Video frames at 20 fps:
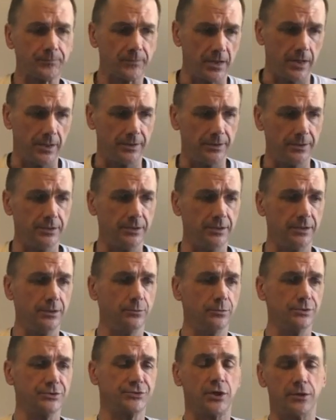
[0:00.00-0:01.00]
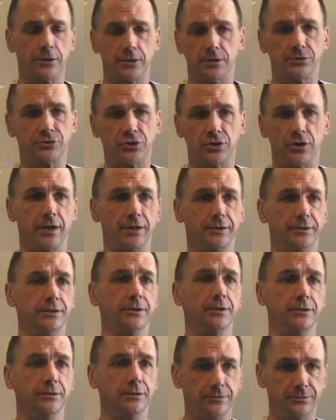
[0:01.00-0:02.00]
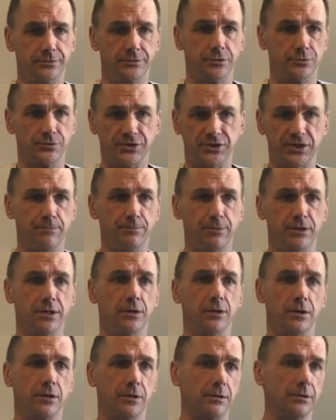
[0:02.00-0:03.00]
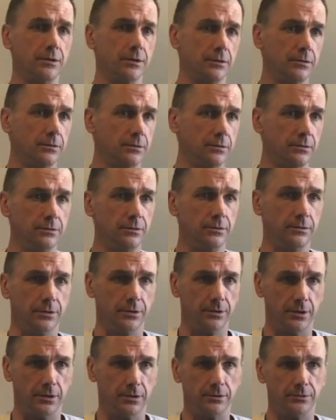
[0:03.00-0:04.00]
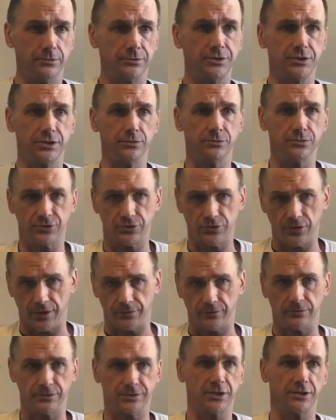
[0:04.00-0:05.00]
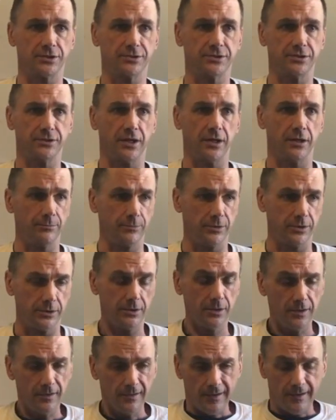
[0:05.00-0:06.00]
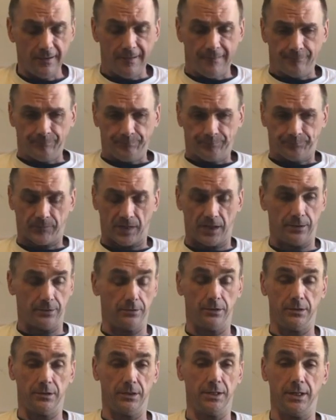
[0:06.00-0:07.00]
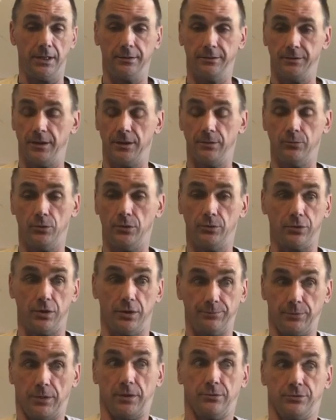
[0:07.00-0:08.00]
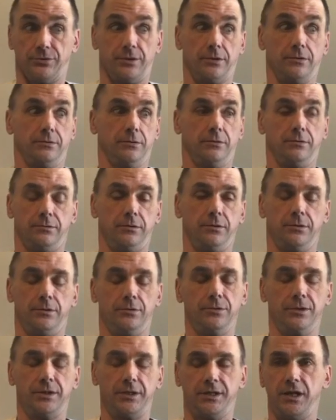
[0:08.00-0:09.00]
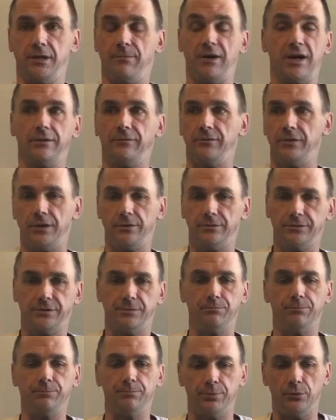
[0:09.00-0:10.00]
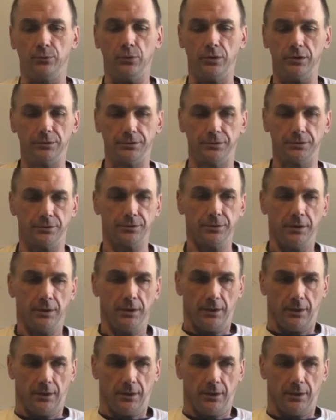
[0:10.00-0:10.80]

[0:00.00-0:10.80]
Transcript: And it was her trying to do CPR, you know, and she was trying to resuscitate me and all that. And I woke up, when I came out of it, I was bewildered.